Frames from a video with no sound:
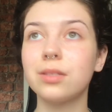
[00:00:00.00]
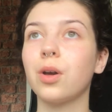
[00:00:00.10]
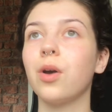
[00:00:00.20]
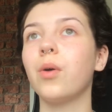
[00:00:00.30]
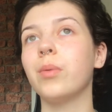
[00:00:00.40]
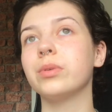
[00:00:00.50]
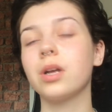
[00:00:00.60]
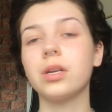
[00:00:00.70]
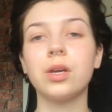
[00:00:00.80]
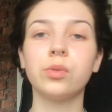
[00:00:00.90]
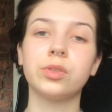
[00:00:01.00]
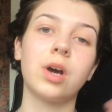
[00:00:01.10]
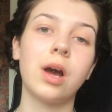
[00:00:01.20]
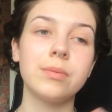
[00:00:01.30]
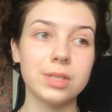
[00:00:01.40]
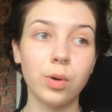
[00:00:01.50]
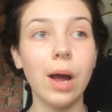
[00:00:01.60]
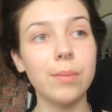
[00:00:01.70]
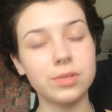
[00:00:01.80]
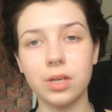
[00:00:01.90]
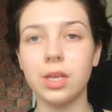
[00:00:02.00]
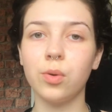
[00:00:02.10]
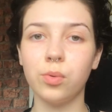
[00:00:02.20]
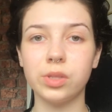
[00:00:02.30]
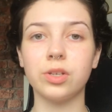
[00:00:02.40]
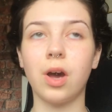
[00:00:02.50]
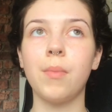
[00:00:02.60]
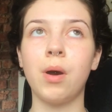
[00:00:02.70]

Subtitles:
so I was studying all the time, still am studying all the time,